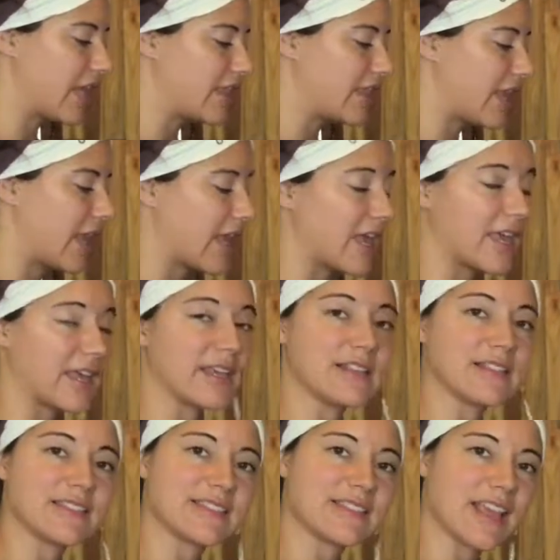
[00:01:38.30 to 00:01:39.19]
and the
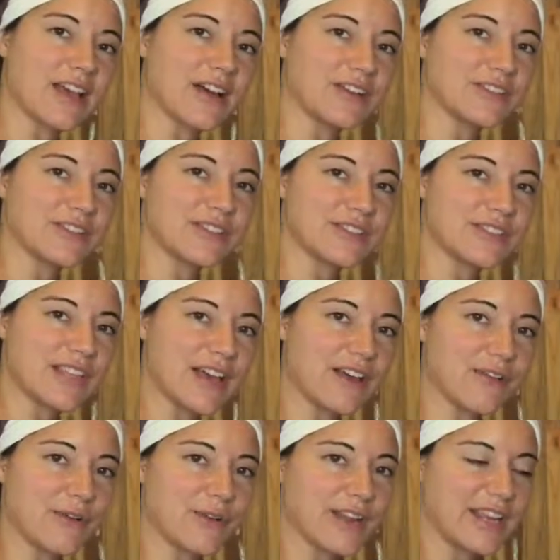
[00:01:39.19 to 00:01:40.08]
eggs. They also
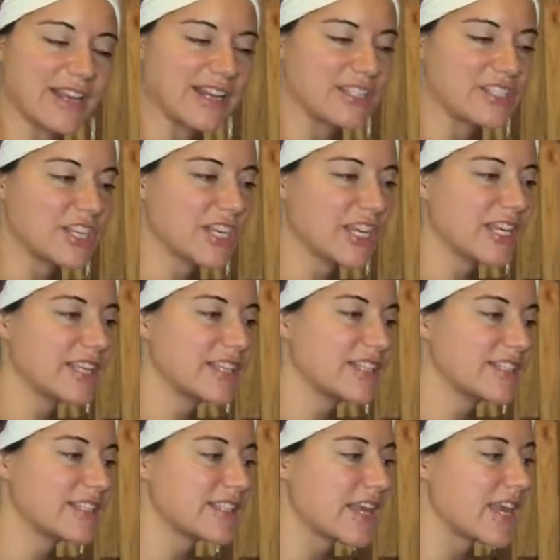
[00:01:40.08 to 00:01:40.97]
sell organic
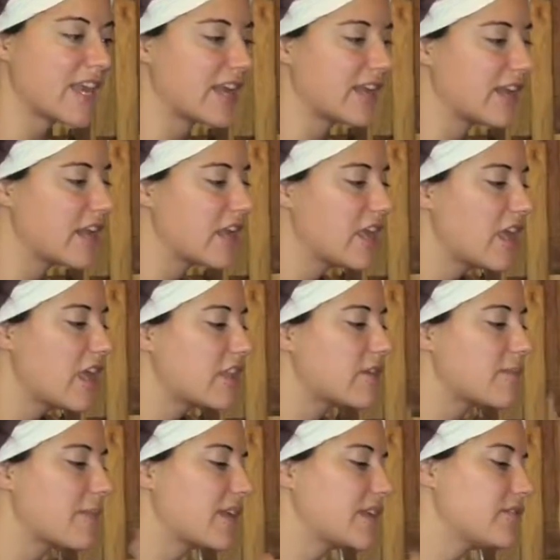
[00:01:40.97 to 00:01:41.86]
chickens, and
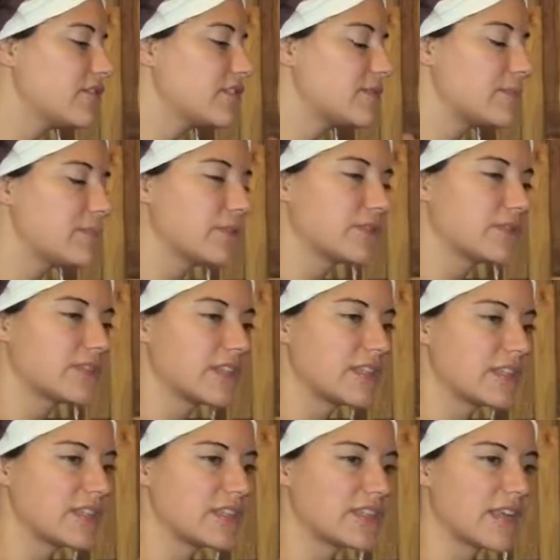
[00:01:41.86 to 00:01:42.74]
the menu's mostly
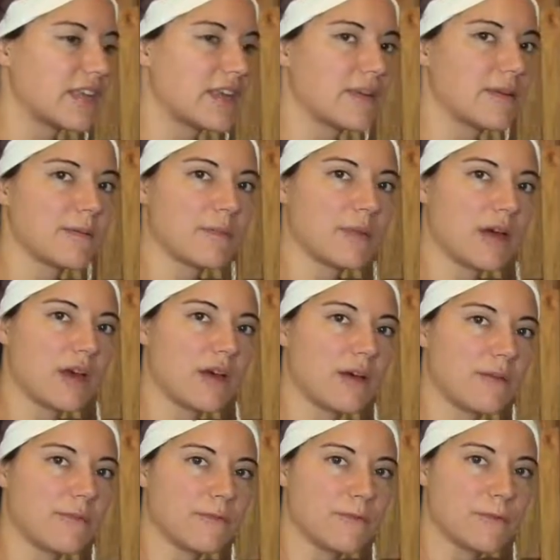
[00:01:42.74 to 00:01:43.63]
the same
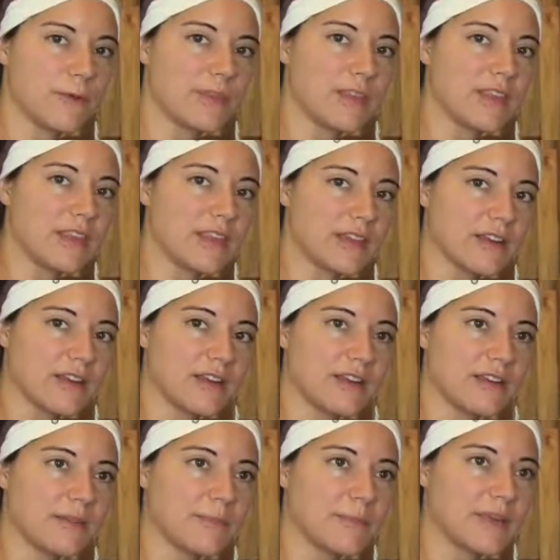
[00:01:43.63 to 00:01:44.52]
for the
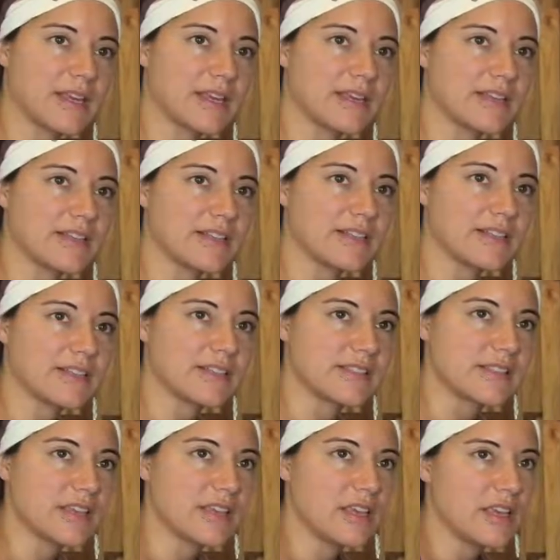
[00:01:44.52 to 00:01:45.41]
year, because
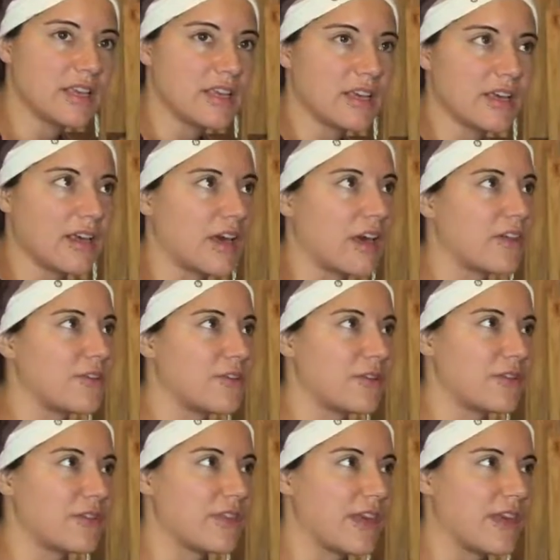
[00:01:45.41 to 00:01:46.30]

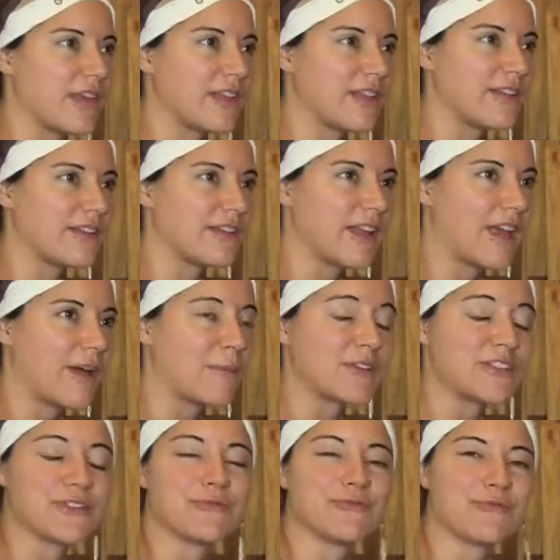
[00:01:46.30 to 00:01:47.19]
other than how
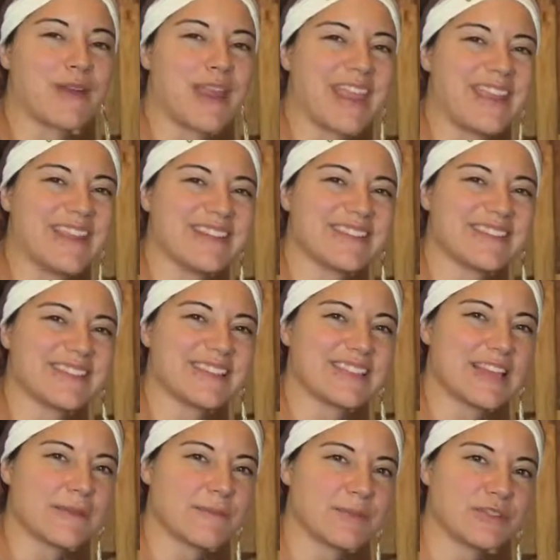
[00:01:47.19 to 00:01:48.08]
much it rains, the
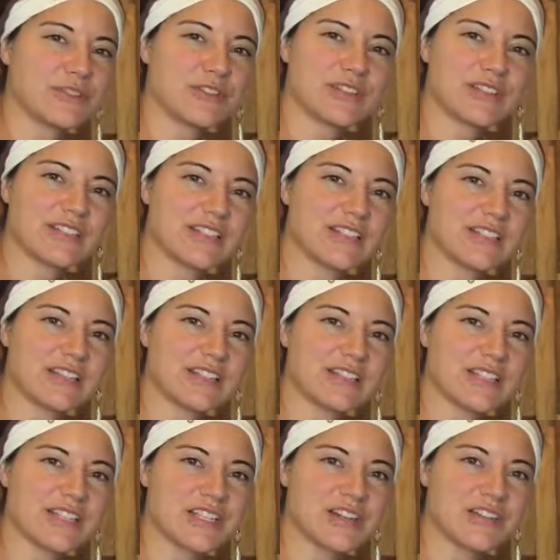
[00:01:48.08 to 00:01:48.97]
temperature doesn't
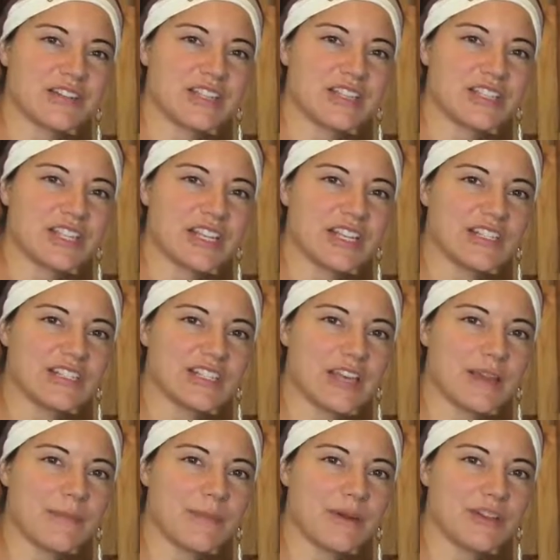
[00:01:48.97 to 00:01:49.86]
necessarily change
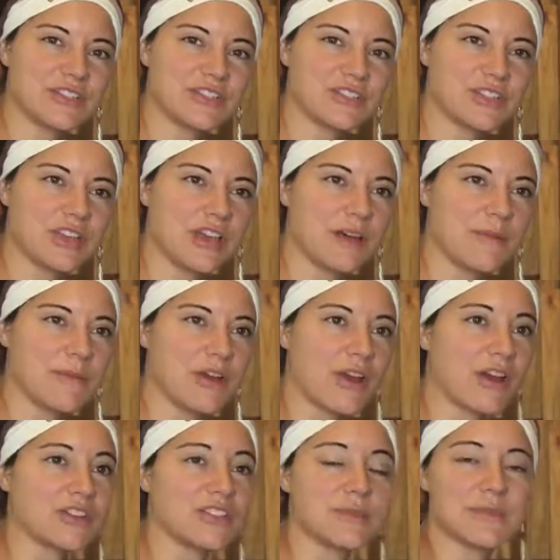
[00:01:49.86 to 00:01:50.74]
that much. There
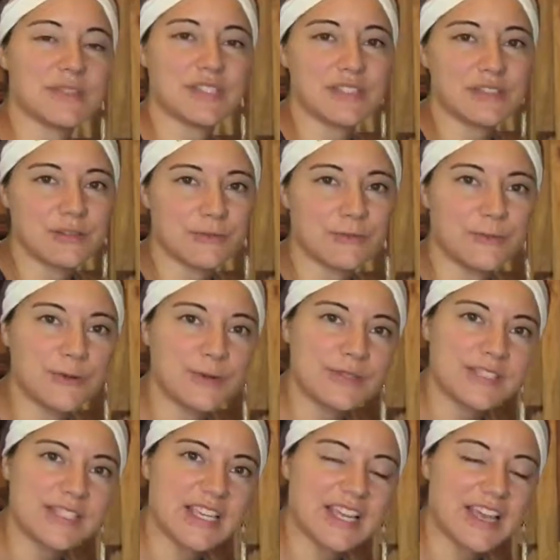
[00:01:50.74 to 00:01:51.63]
are some seasonal
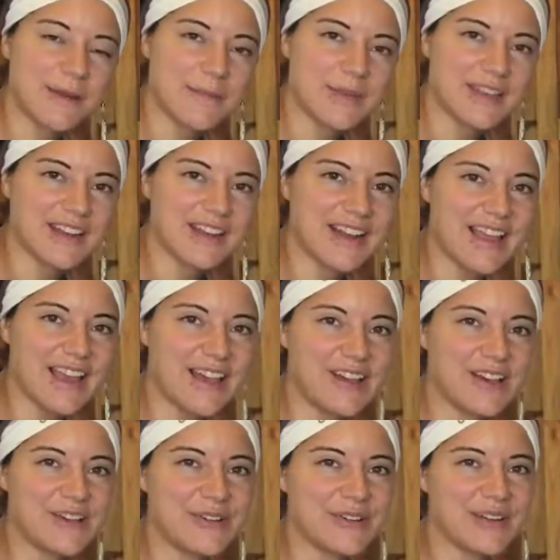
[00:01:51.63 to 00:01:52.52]
fruits that come in and
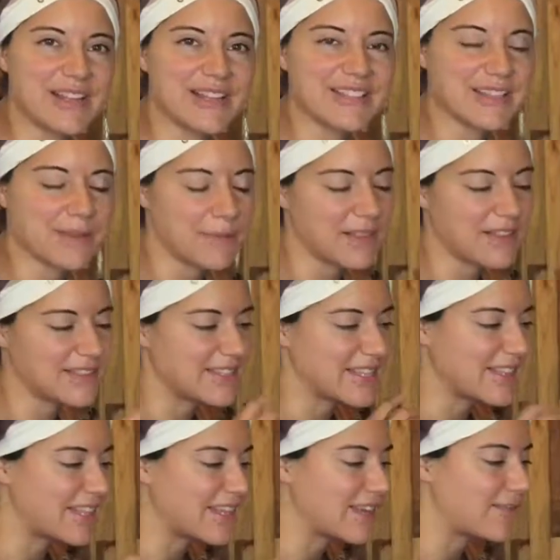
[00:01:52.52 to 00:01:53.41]
out, and some things
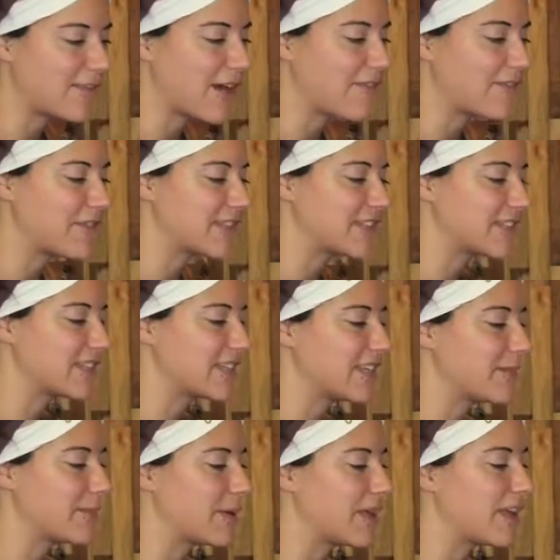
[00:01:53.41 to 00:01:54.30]
that leave,
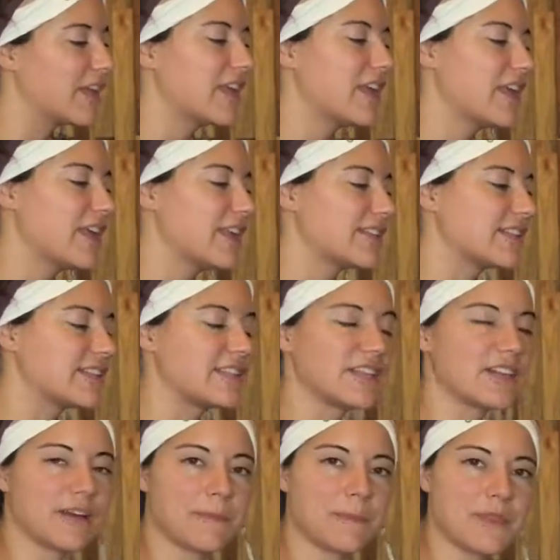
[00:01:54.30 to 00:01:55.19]
obviously, but since
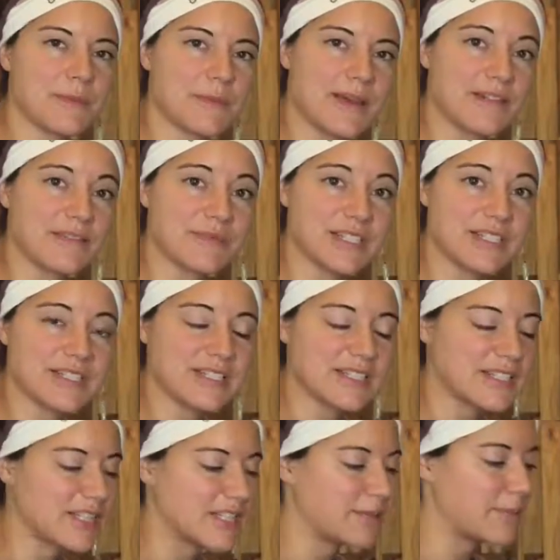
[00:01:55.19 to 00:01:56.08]
they're up in the mountains,
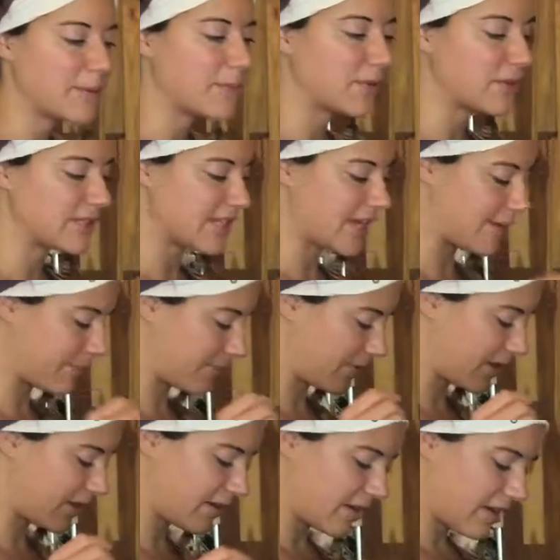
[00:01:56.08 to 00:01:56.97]
it's a little bit more
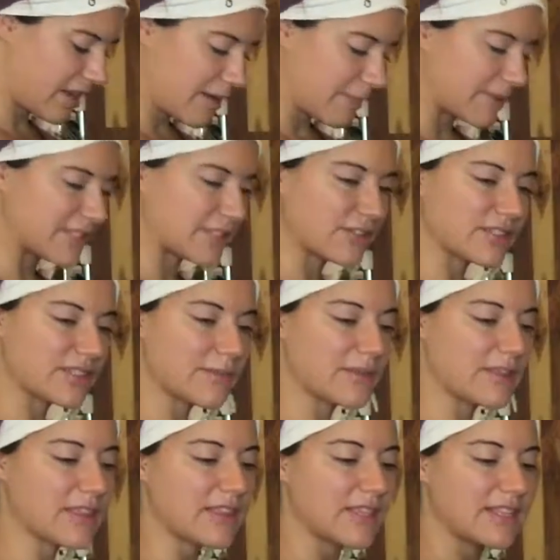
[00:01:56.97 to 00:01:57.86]
temperate. But so some
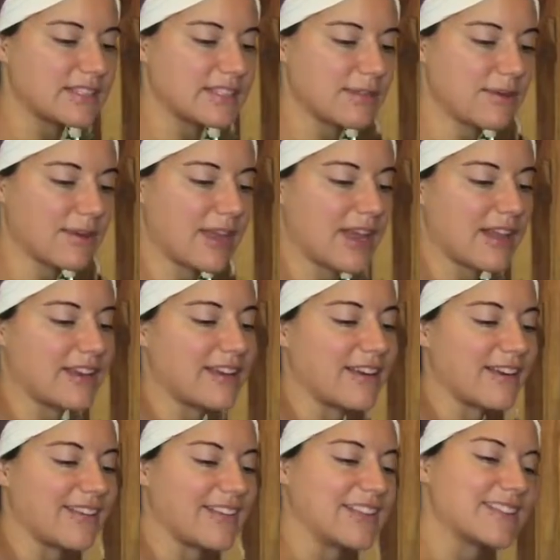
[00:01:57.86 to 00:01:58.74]
of the things that we got
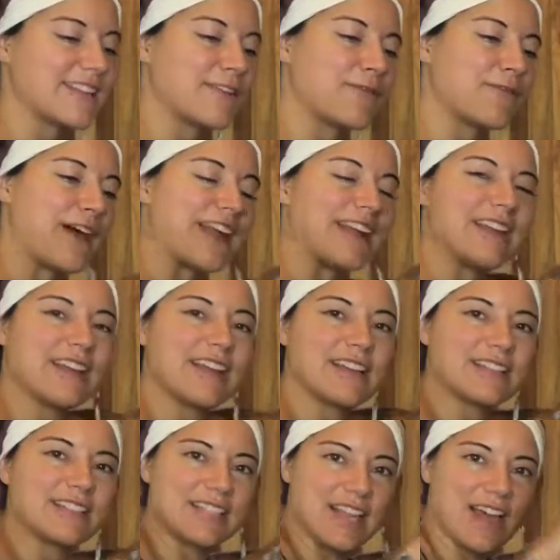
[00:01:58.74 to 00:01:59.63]
here, these are
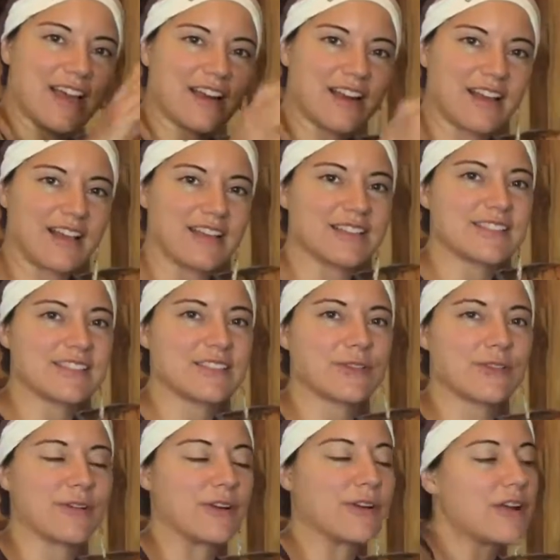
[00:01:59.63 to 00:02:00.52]
vainicas largas,
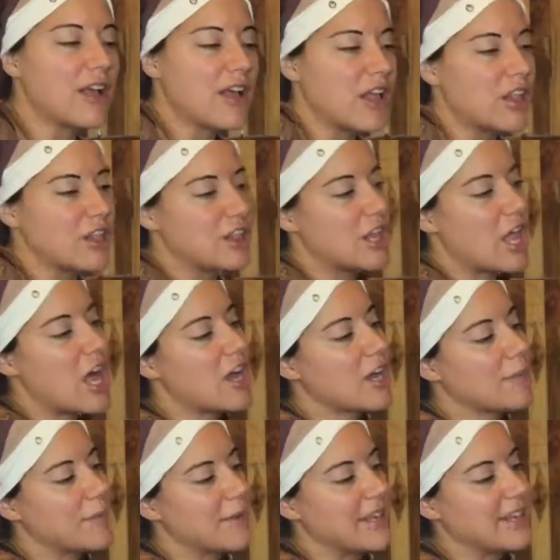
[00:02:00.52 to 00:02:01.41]
or
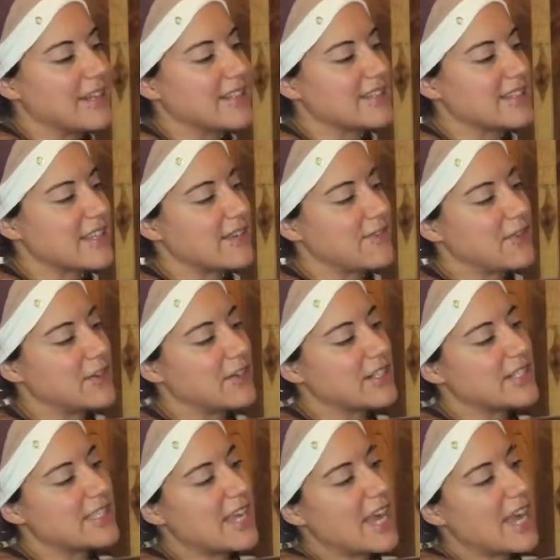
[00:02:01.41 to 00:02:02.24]
long beans, and if you can